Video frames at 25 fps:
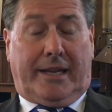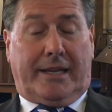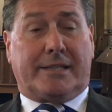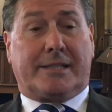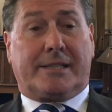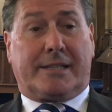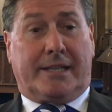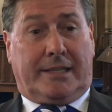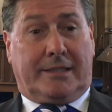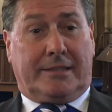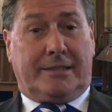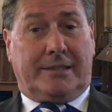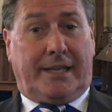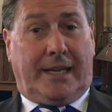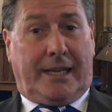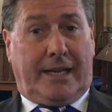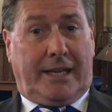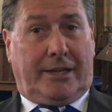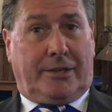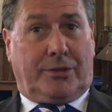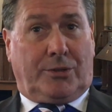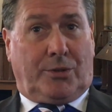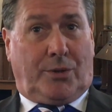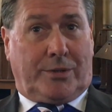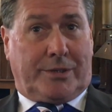Yes, and
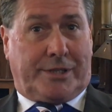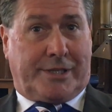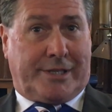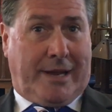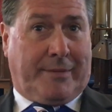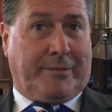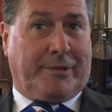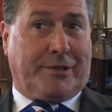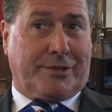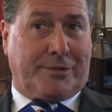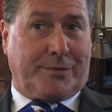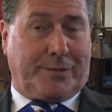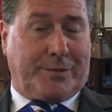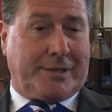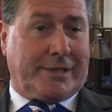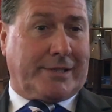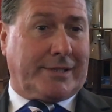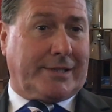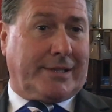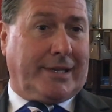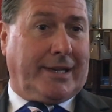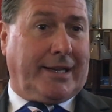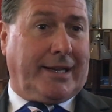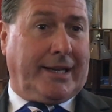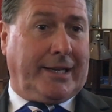Lord Somers
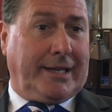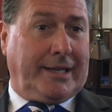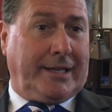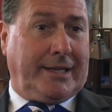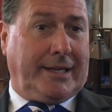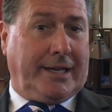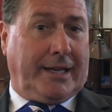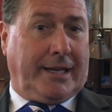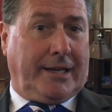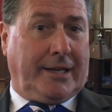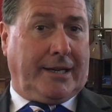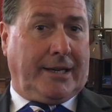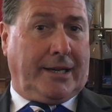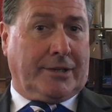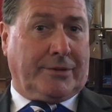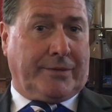was a